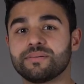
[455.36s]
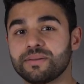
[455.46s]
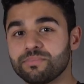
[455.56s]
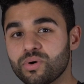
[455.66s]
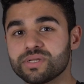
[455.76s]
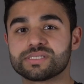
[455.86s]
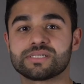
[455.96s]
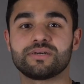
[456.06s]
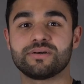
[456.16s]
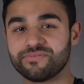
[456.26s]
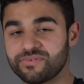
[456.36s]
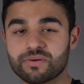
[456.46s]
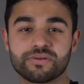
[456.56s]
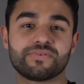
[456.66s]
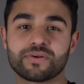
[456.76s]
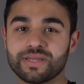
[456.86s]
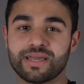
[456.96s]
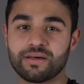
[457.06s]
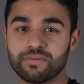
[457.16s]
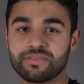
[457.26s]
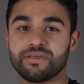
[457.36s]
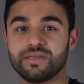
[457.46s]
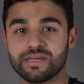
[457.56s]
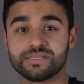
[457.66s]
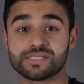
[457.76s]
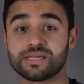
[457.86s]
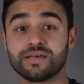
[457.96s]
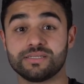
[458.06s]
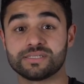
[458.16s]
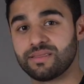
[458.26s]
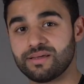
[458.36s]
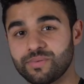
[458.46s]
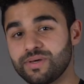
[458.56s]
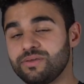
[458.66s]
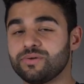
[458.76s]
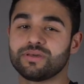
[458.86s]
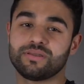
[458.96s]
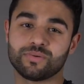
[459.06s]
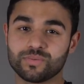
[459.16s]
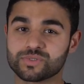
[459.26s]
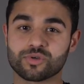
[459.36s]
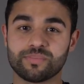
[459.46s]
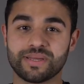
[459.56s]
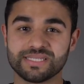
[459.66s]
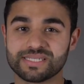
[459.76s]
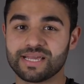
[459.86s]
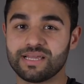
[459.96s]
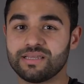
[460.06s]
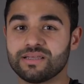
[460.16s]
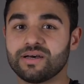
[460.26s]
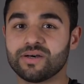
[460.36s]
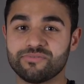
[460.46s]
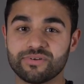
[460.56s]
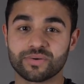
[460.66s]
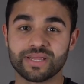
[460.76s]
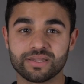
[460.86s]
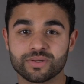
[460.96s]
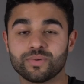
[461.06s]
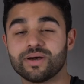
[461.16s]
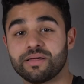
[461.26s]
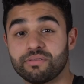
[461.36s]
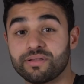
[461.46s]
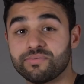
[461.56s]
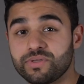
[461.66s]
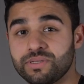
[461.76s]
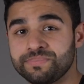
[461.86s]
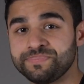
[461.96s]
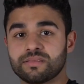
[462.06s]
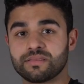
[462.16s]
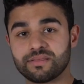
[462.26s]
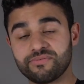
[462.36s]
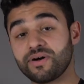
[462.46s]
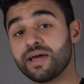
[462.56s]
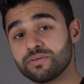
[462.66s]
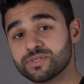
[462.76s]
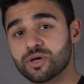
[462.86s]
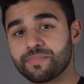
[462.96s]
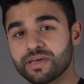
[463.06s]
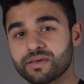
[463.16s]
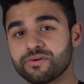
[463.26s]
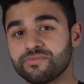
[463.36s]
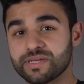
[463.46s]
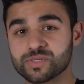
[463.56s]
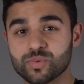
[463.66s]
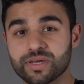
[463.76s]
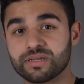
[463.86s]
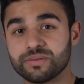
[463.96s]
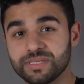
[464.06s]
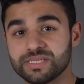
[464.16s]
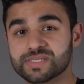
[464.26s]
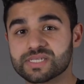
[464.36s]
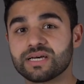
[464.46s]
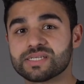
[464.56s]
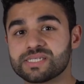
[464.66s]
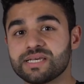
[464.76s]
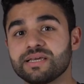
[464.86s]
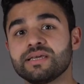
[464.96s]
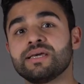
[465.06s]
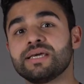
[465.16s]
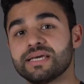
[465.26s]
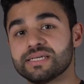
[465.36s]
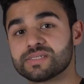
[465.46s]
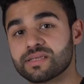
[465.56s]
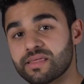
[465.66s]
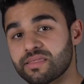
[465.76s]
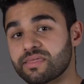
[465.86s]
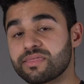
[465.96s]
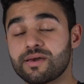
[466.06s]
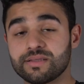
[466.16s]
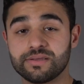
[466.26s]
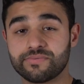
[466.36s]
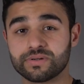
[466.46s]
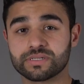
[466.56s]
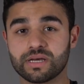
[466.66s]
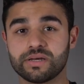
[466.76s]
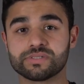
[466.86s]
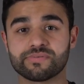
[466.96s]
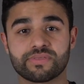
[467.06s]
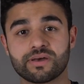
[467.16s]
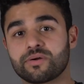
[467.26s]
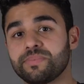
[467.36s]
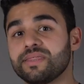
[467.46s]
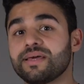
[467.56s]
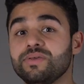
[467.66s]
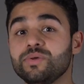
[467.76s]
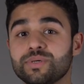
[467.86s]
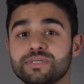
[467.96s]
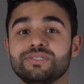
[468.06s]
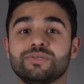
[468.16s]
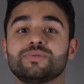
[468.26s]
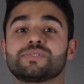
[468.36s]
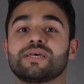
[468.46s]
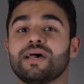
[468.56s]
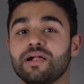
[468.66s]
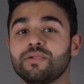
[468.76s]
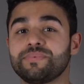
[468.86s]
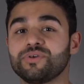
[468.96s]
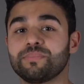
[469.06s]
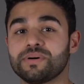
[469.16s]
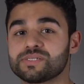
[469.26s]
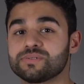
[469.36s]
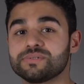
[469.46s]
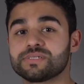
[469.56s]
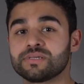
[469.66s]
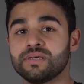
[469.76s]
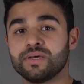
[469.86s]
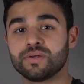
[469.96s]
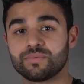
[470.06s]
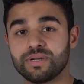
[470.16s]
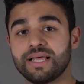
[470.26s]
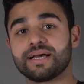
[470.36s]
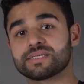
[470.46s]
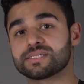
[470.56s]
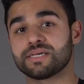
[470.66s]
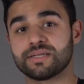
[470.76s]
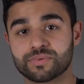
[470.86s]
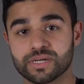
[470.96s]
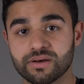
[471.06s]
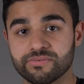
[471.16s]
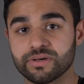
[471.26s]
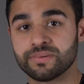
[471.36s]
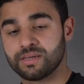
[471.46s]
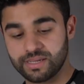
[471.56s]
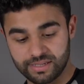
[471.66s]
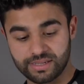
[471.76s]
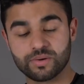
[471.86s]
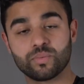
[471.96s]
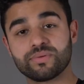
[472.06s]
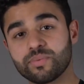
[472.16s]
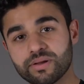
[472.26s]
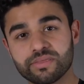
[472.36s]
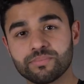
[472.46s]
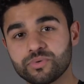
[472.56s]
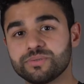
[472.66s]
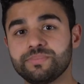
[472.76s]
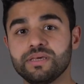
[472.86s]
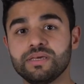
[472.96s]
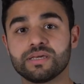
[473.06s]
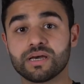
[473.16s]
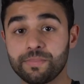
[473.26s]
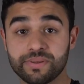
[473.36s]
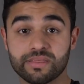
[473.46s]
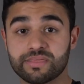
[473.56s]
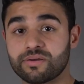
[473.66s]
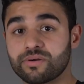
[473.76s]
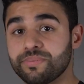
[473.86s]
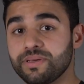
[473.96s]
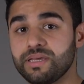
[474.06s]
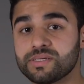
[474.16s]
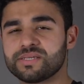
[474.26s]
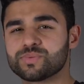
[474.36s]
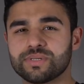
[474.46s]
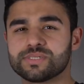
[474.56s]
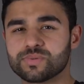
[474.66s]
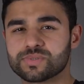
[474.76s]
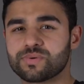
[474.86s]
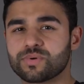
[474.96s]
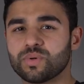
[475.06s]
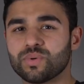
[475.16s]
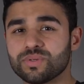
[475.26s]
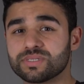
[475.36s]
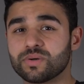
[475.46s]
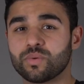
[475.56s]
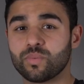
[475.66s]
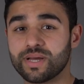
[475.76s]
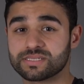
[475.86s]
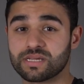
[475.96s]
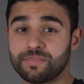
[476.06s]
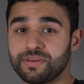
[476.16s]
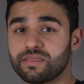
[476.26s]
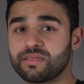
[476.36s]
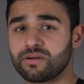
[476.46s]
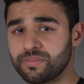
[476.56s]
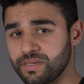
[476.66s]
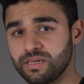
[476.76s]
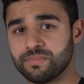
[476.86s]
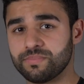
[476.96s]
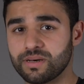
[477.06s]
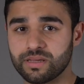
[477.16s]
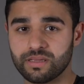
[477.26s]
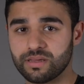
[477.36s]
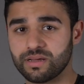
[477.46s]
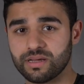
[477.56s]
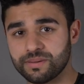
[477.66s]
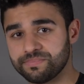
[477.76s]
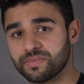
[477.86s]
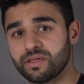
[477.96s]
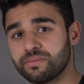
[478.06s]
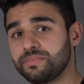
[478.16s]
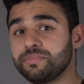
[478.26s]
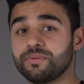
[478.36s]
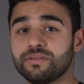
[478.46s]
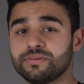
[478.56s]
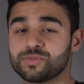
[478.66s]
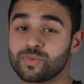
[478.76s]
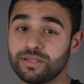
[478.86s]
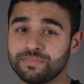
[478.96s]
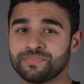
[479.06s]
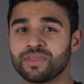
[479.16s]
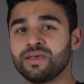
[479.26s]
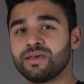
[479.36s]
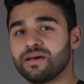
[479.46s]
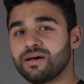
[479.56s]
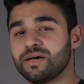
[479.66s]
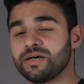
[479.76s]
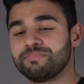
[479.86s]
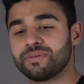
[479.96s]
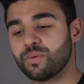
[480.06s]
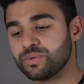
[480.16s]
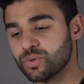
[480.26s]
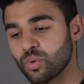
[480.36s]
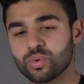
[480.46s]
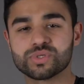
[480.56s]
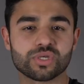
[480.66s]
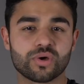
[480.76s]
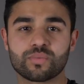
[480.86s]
and monitor very, very healthy inside. That way you can also maintain a very adequate health level. The final topic of this we're going to be discussing is the different kinds of therapy that you could use to help your muscles relax and recover. And now one of them would be cupping therapy. This one is also called wet cupping therapy by other people as well. I would also